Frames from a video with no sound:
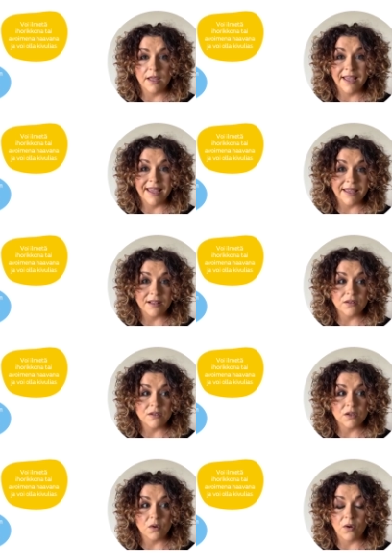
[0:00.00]

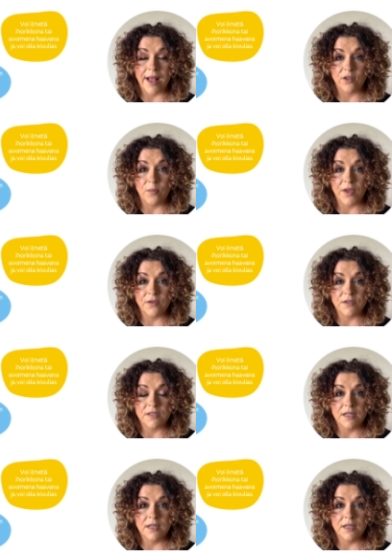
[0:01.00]
heels or elbows.